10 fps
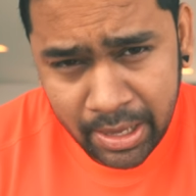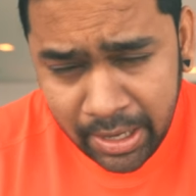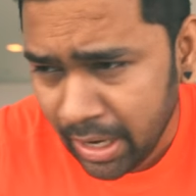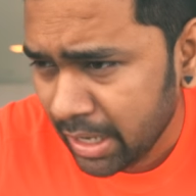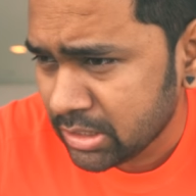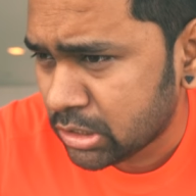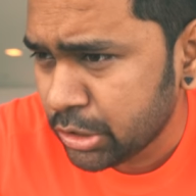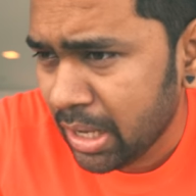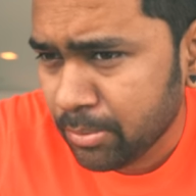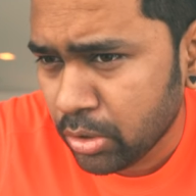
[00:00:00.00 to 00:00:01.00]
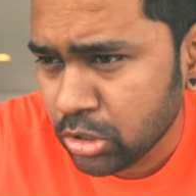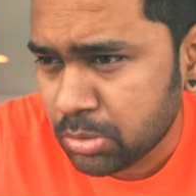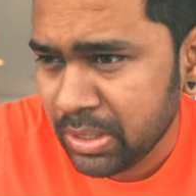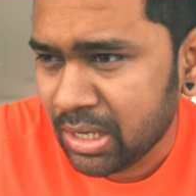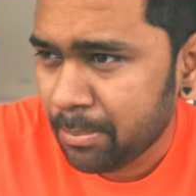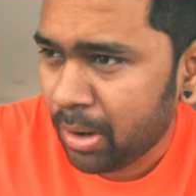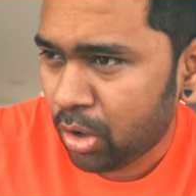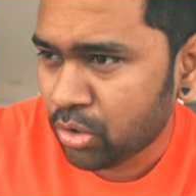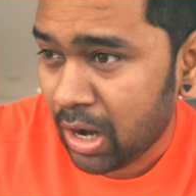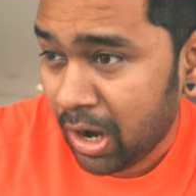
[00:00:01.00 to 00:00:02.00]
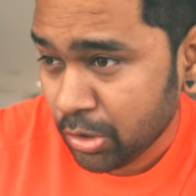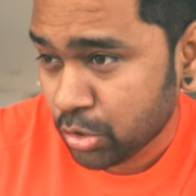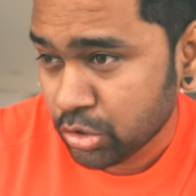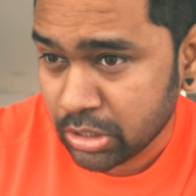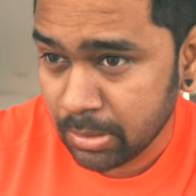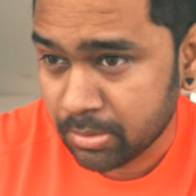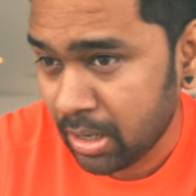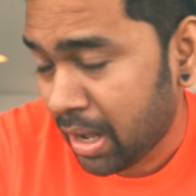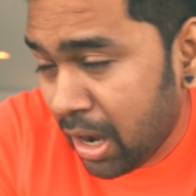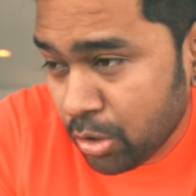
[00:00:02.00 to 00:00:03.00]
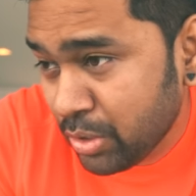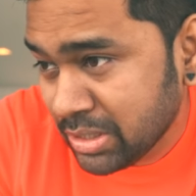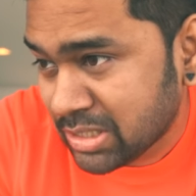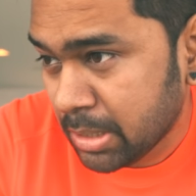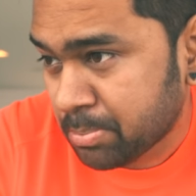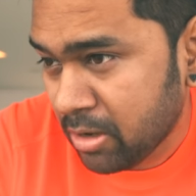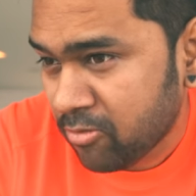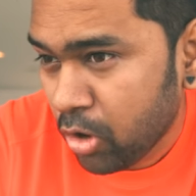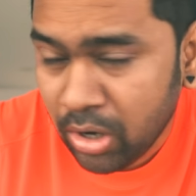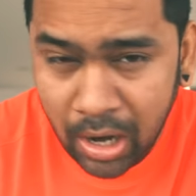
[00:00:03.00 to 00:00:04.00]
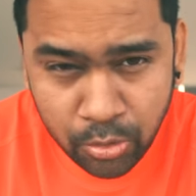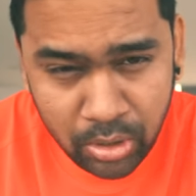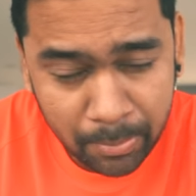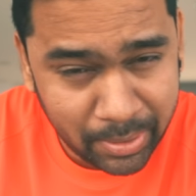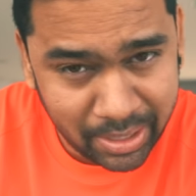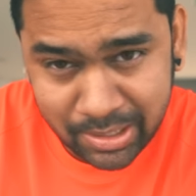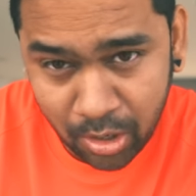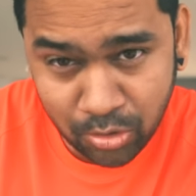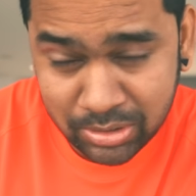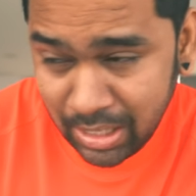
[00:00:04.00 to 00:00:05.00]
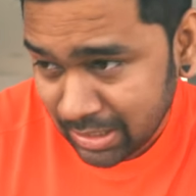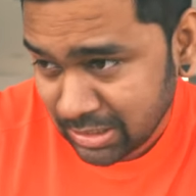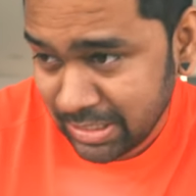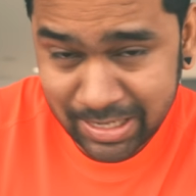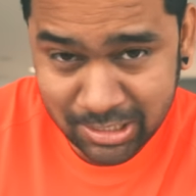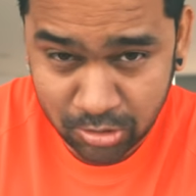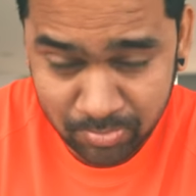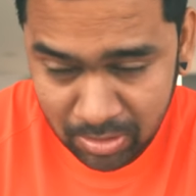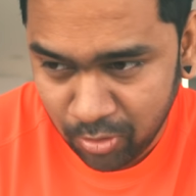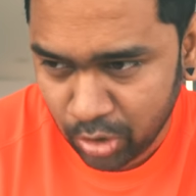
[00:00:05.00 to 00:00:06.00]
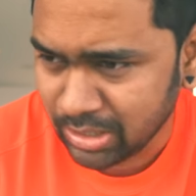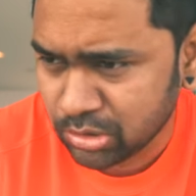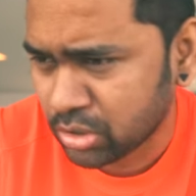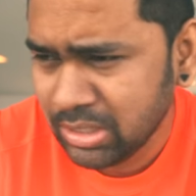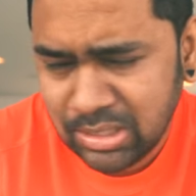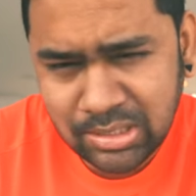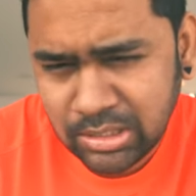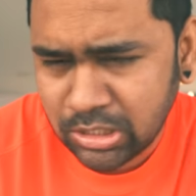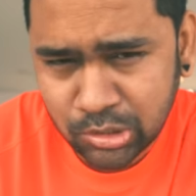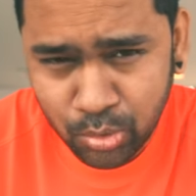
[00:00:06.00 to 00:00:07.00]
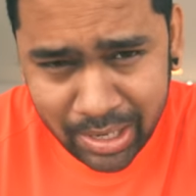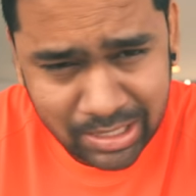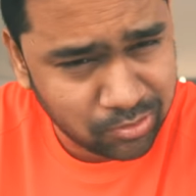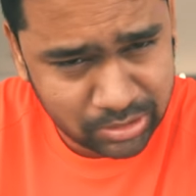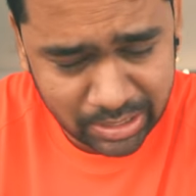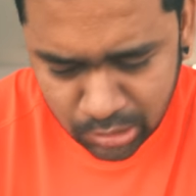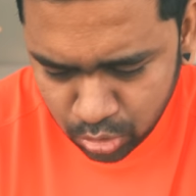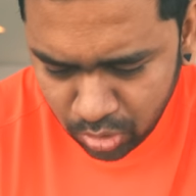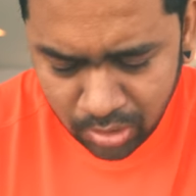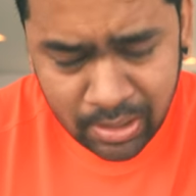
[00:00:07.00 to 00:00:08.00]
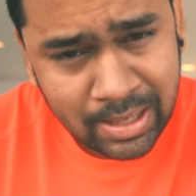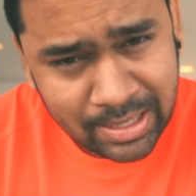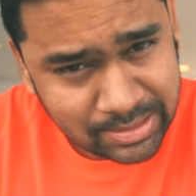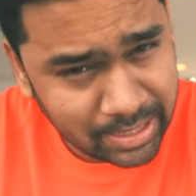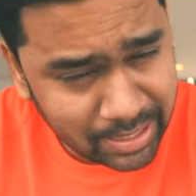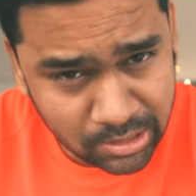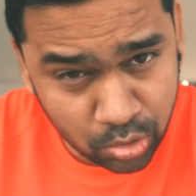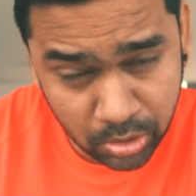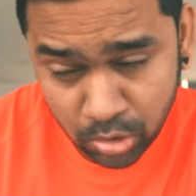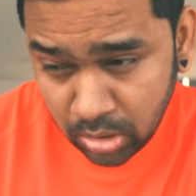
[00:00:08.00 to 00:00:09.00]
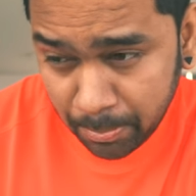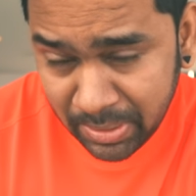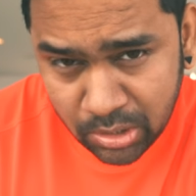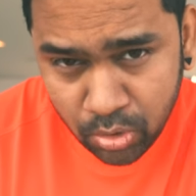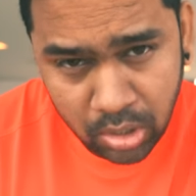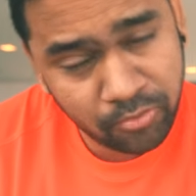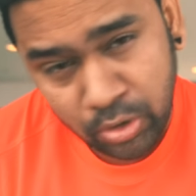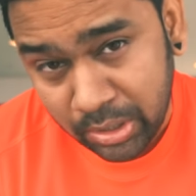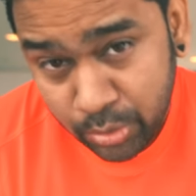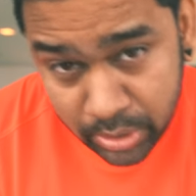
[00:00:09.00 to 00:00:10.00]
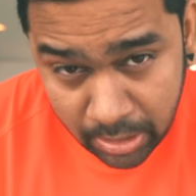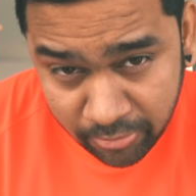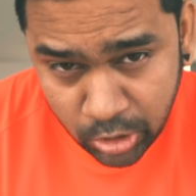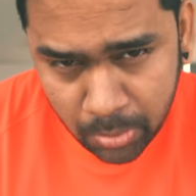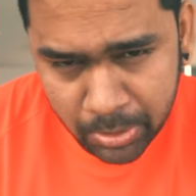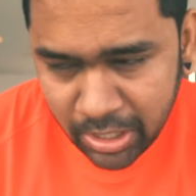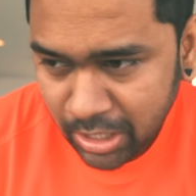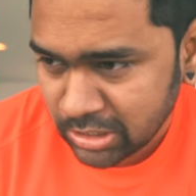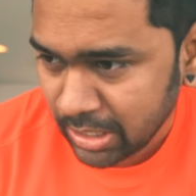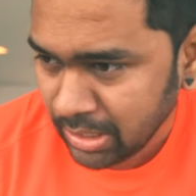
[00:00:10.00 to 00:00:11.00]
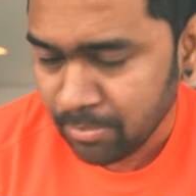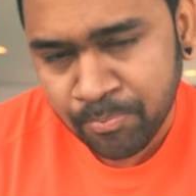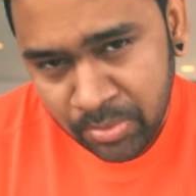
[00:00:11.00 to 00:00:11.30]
hey guys today i'm going to speak about how to script how do i script my blog how do i break down the secrets of my blogging so this is just two lines for the intro Second is going to the B-roll. If you are good at video production,